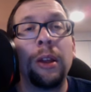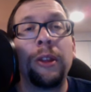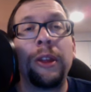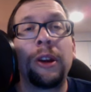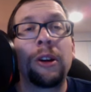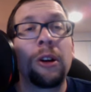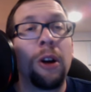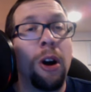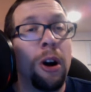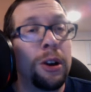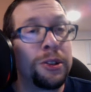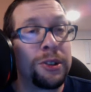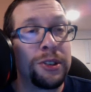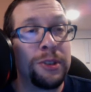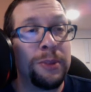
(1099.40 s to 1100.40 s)
There are all
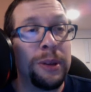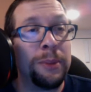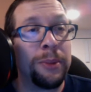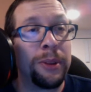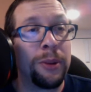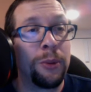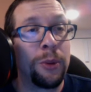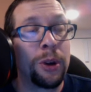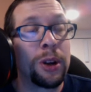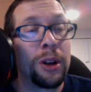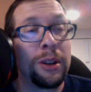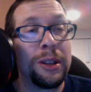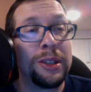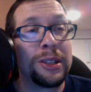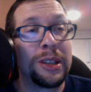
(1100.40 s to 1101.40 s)
sorts of people that work
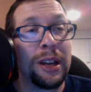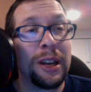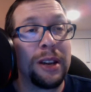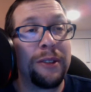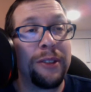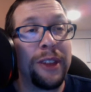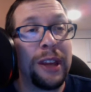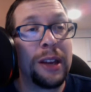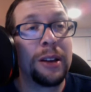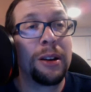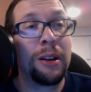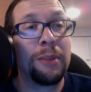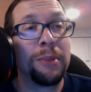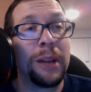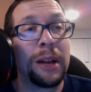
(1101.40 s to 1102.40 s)
on this kind of thing,
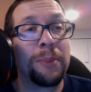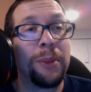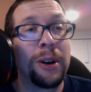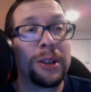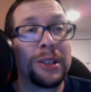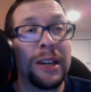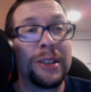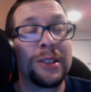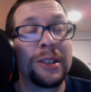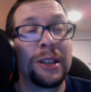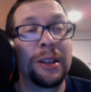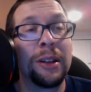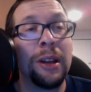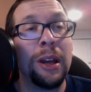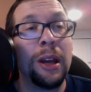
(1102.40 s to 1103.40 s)
on black box
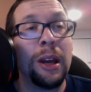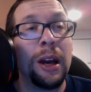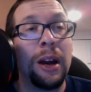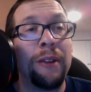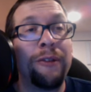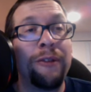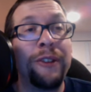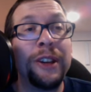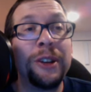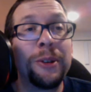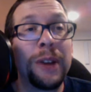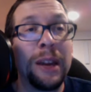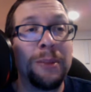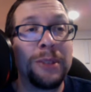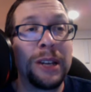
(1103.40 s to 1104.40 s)
testing. Uh, video
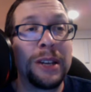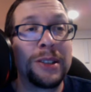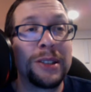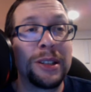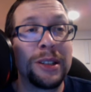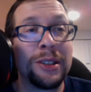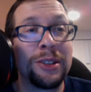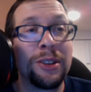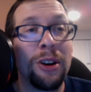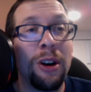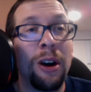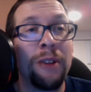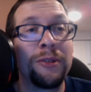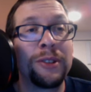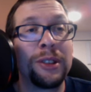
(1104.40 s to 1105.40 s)
game testing is
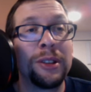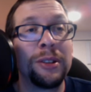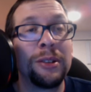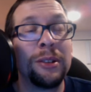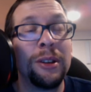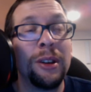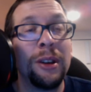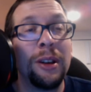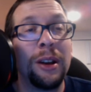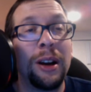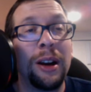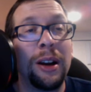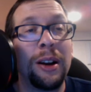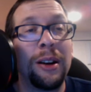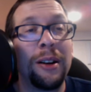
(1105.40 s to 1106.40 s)
often
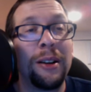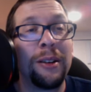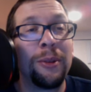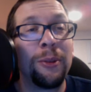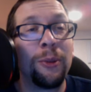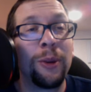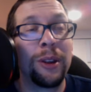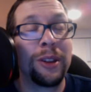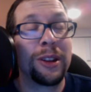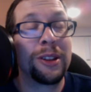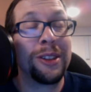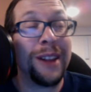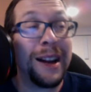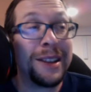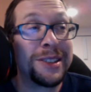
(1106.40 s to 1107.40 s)
uh, one of the
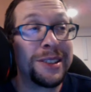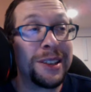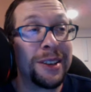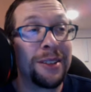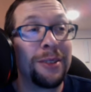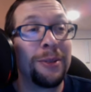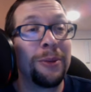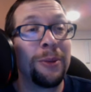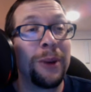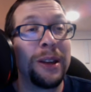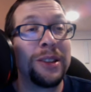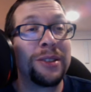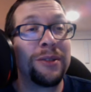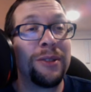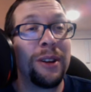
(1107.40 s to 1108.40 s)
classic
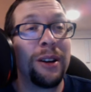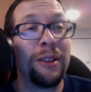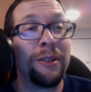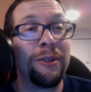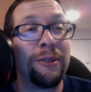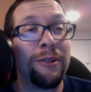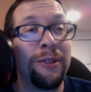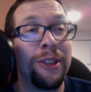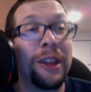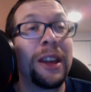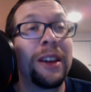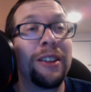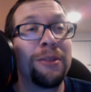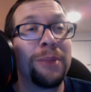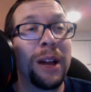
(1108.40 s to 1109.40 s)
ways of, of
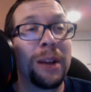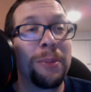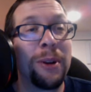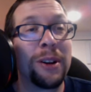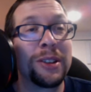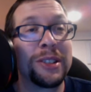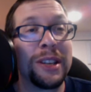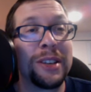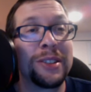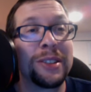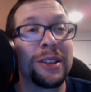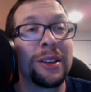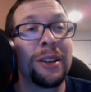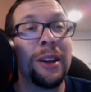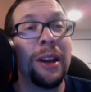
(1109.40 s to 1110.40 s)
thinking of black box
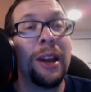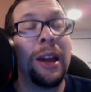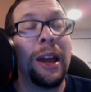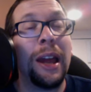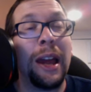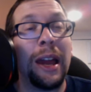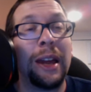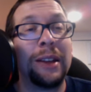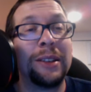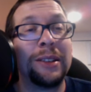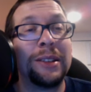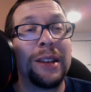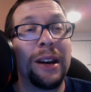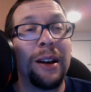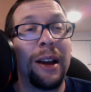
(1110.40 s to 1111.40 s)
testing
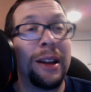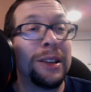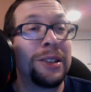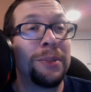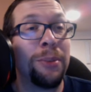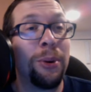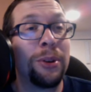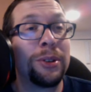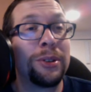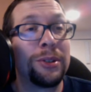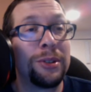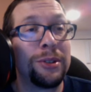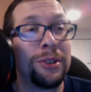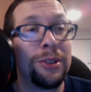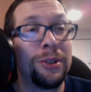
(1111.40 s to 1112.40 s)
and uh, and it's important
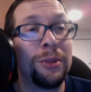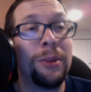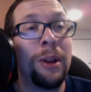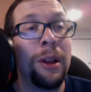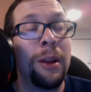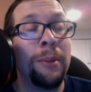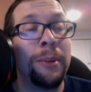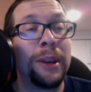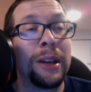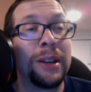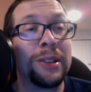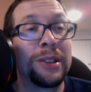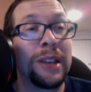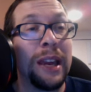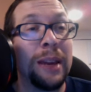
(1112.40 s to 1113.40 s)
to do
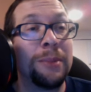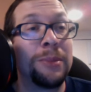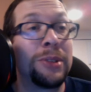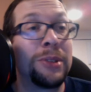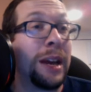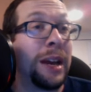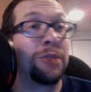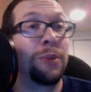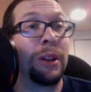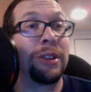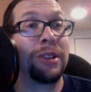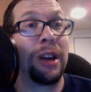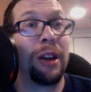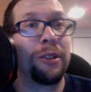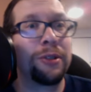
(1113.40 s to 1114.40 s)
because games as well
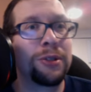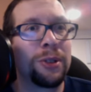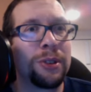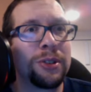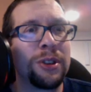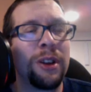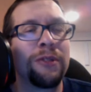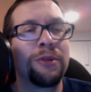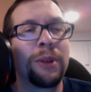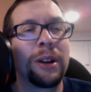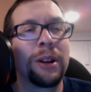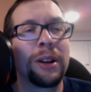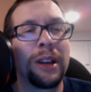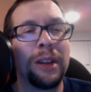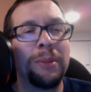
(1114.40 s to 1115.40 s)
as other sort of software
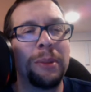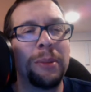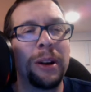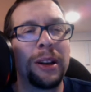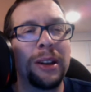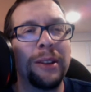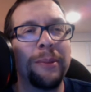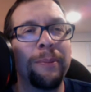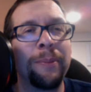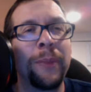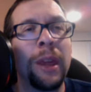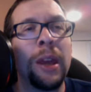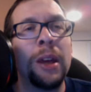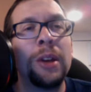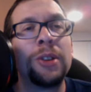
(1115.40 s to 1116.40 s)
can be buggy.
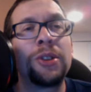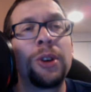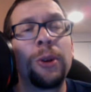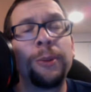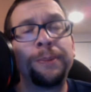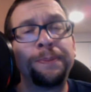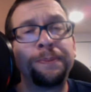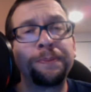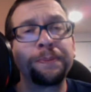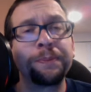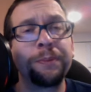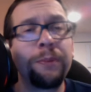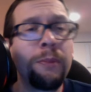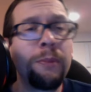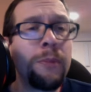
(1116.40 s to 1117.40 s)
So
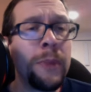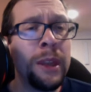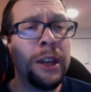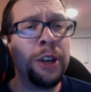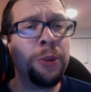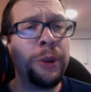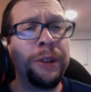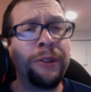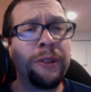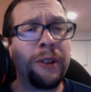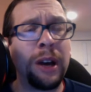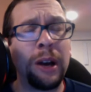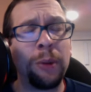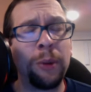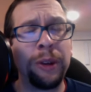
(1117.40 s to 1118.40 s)
here we've
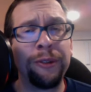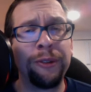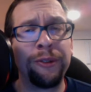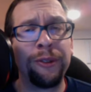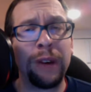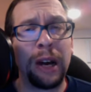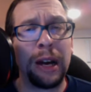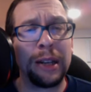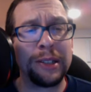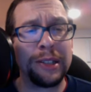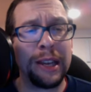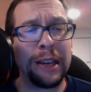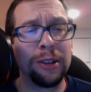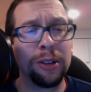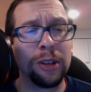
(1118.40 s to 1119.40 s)
uh, we've uh,
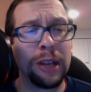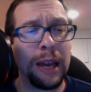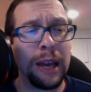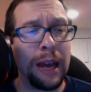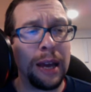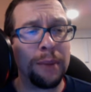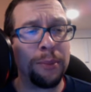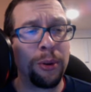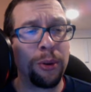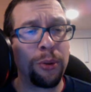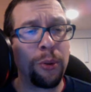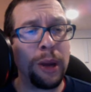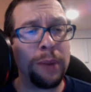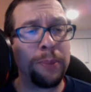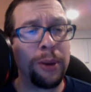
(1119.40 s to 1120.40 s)
taken a look at both
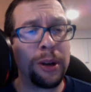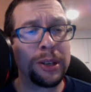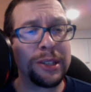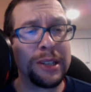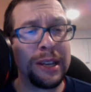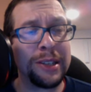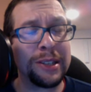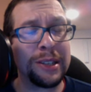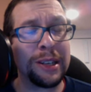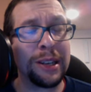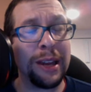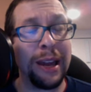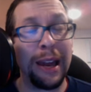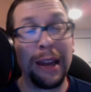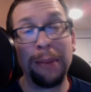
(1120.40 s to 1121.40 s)
white box testing
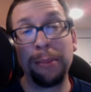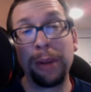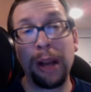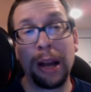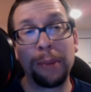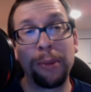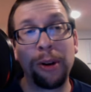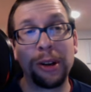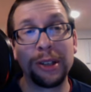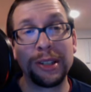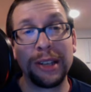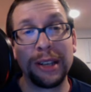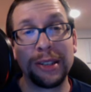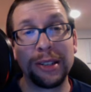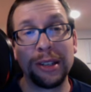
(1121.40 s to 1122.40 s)
and black box
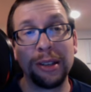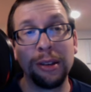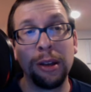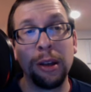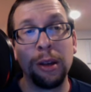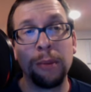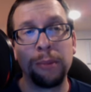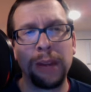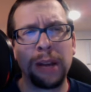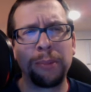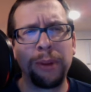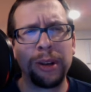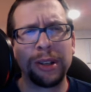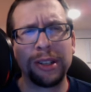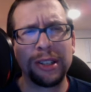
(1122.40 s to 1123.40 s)
testing. Black
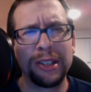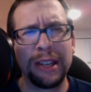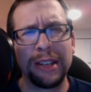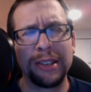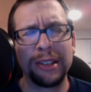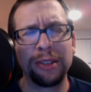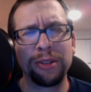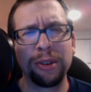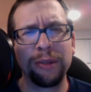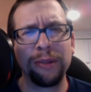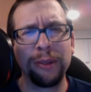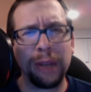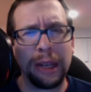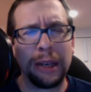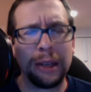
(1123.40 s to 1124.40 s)
box testing sort of
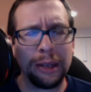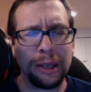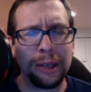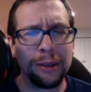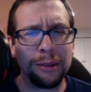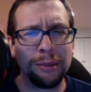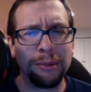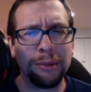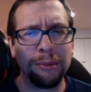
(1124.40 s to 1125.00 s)
in, in